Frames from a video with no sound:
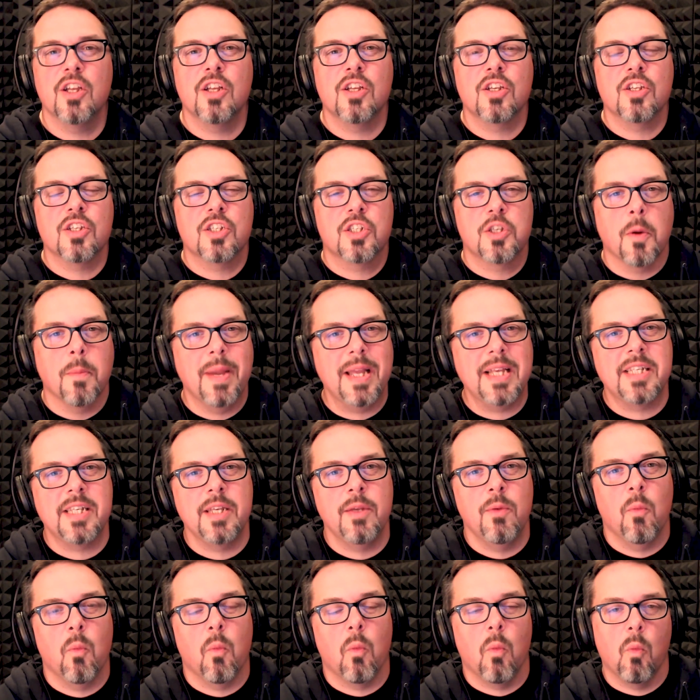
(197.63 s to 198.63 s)
So
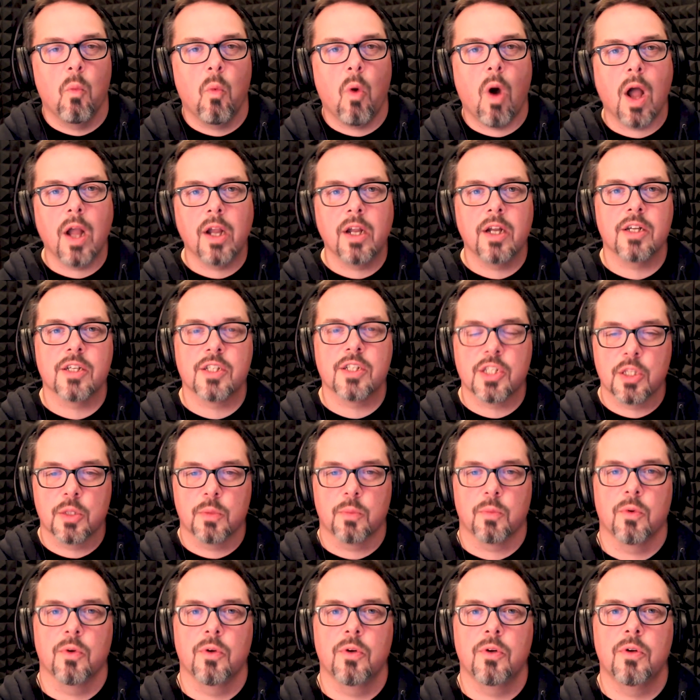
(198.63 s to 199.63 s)
Macy, walk us
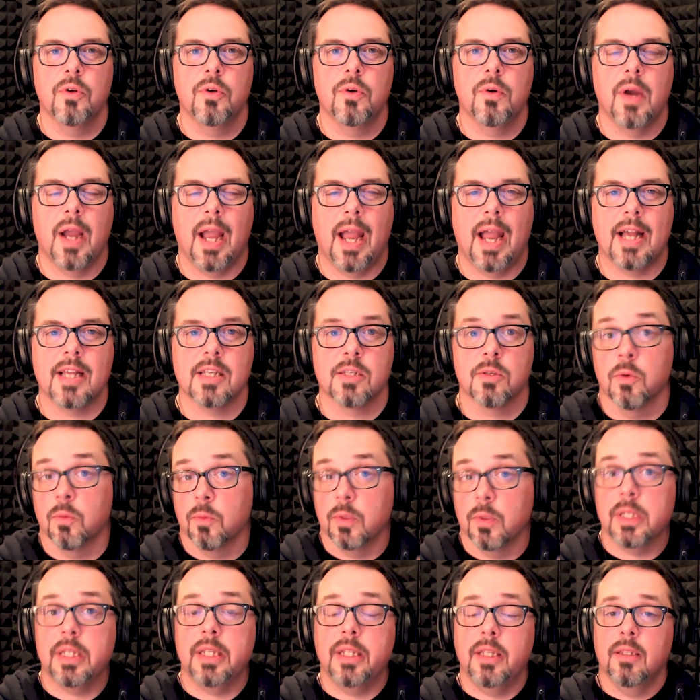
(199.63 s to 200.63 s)
through as
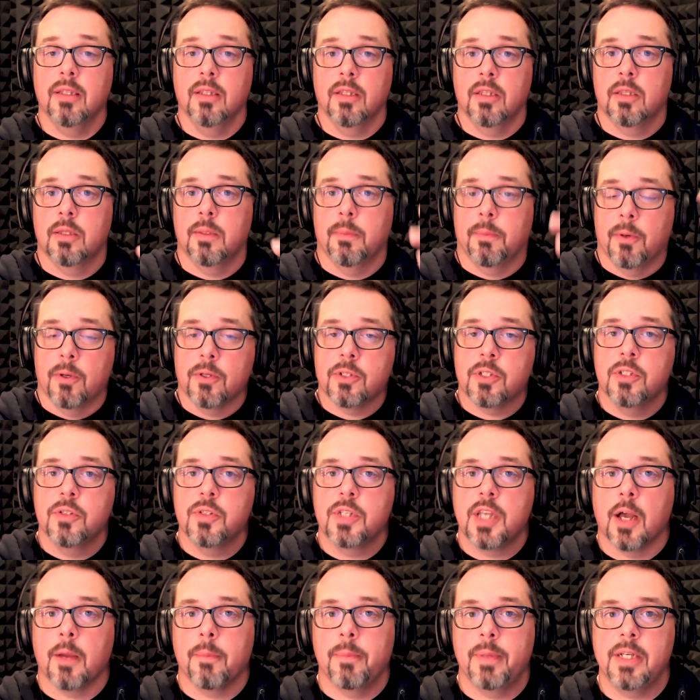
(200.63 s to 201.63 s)
really the person
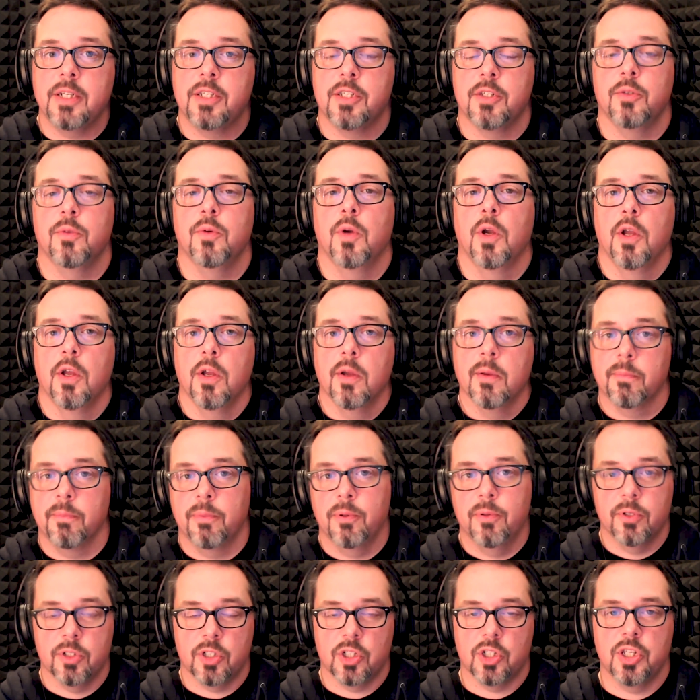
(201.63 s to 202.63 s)
who's helping to
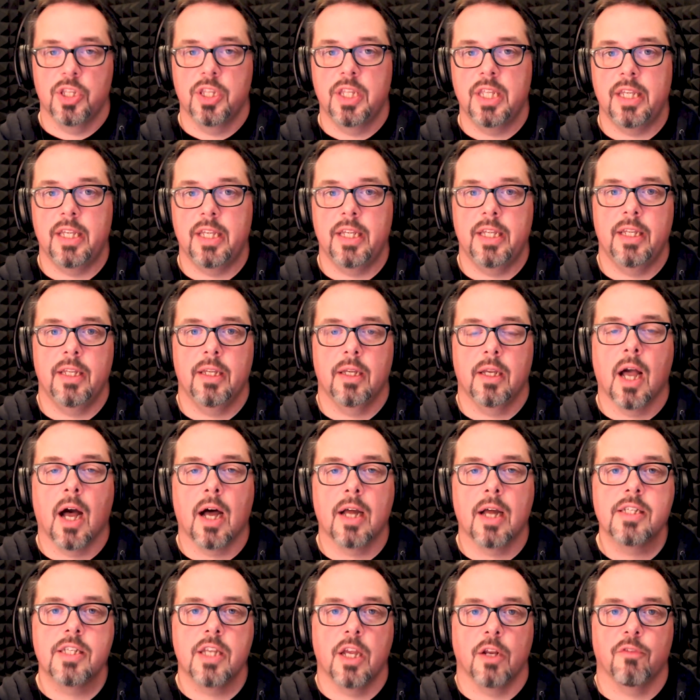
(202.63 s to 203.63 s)
push the
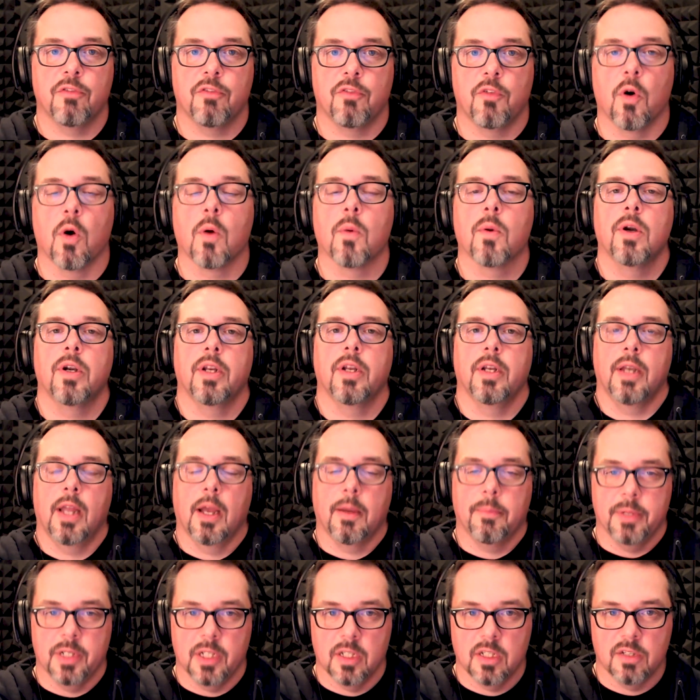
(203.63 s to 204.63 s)
content forward and
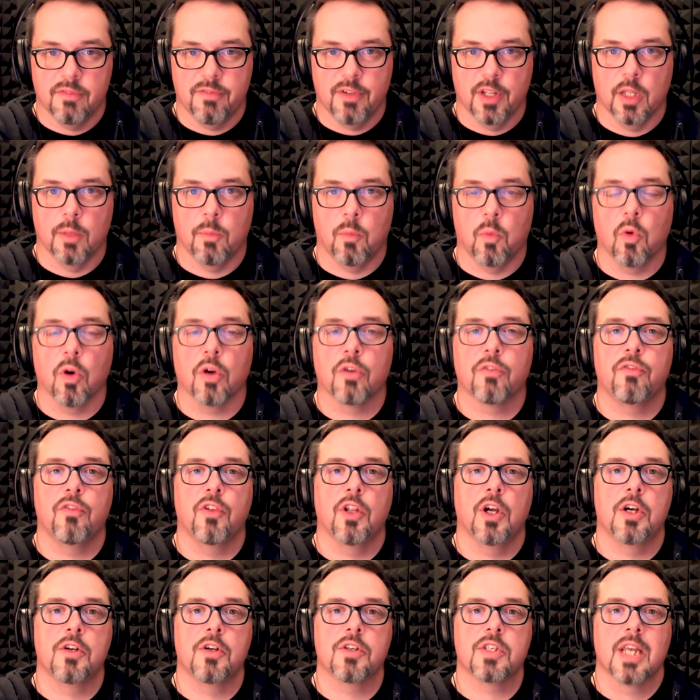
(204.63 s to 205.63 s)
helping to develop
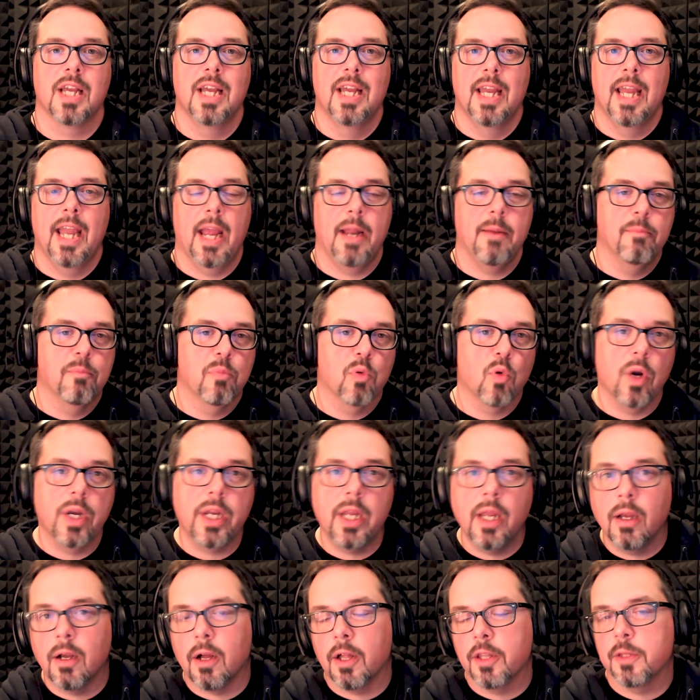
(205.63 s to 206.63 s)
workflows and
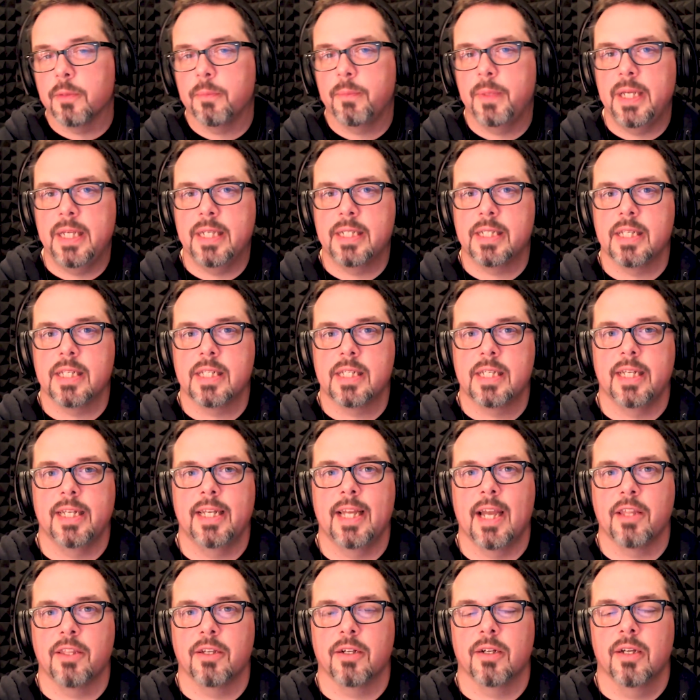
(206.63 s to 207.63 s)
bringing all the pieces
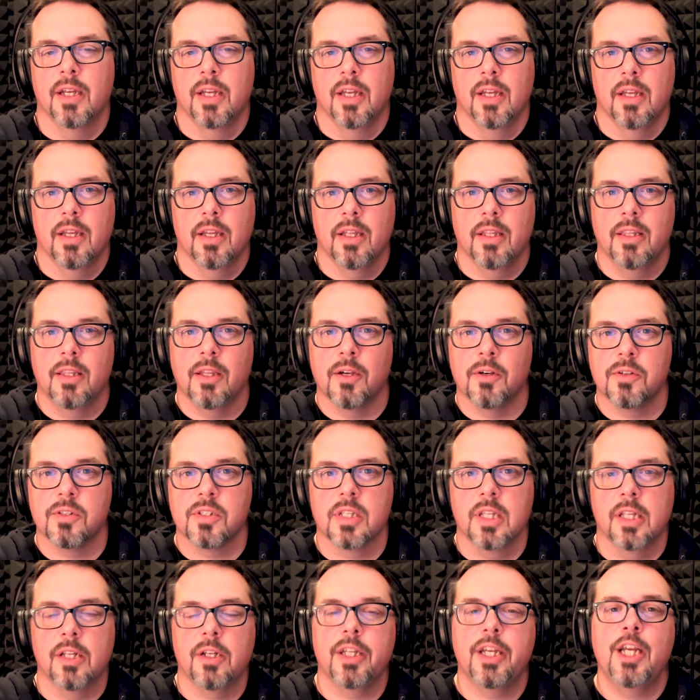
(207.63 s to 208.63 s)
together,
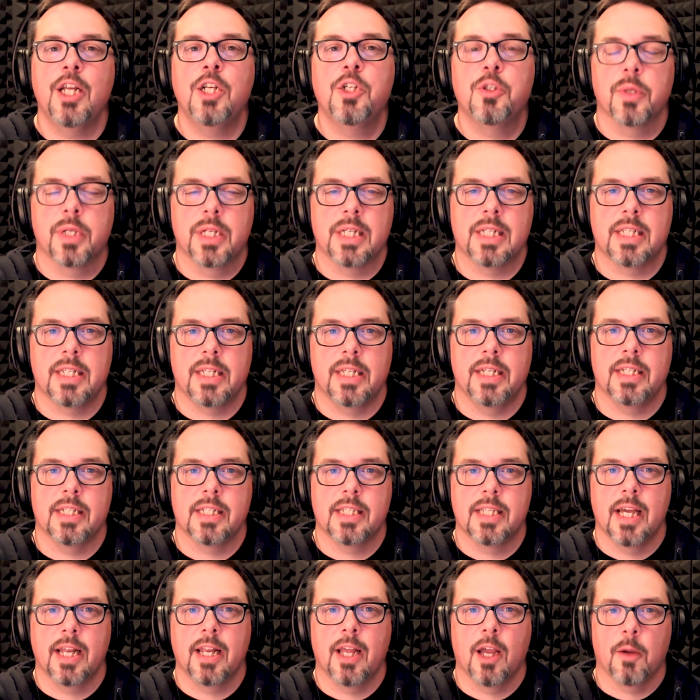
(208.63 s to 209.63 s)
those little
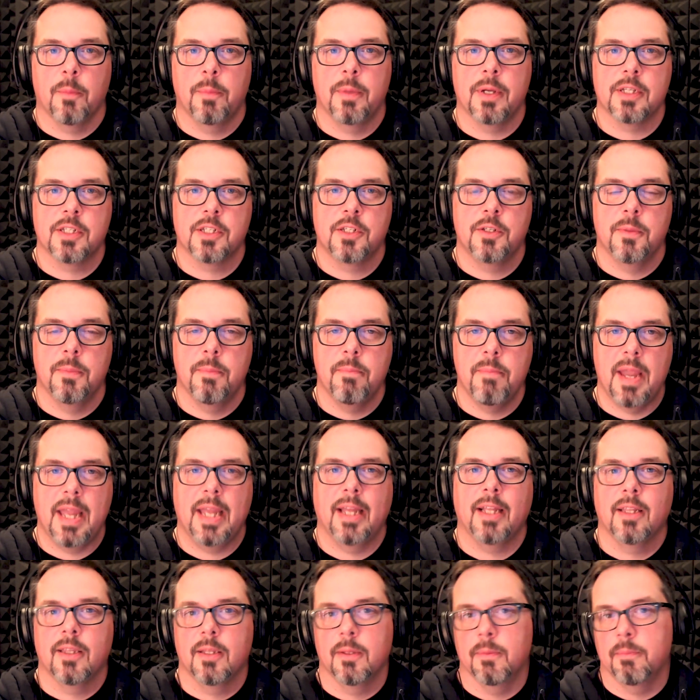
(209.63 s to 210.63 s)
intricacies that help us to
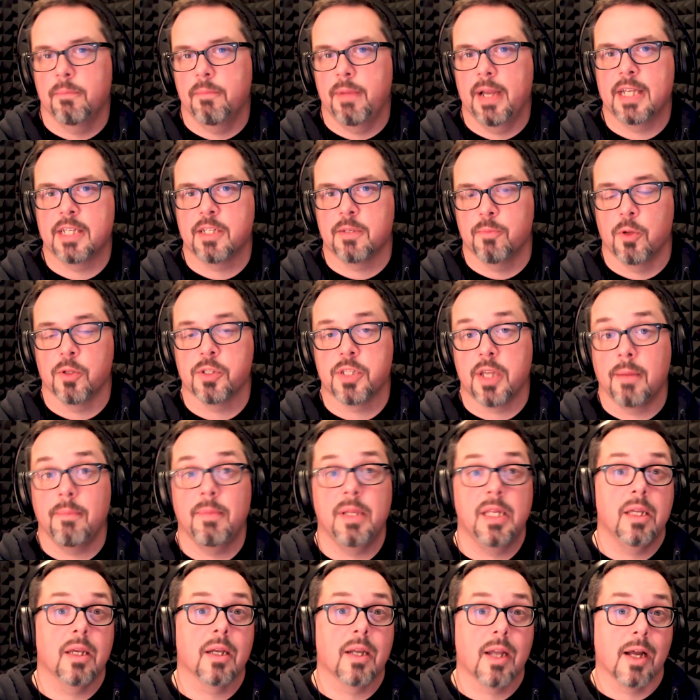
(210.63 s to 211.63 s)
make the best
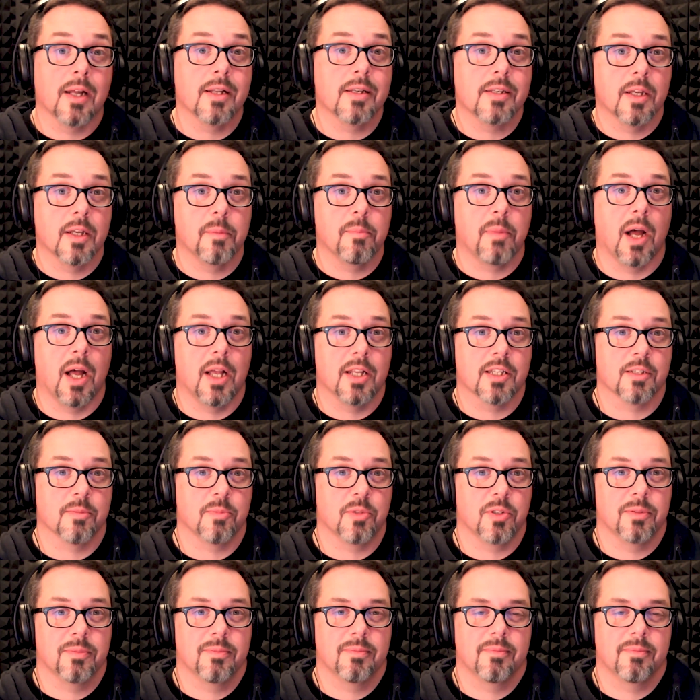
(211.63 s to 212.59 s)
multimedia content possible.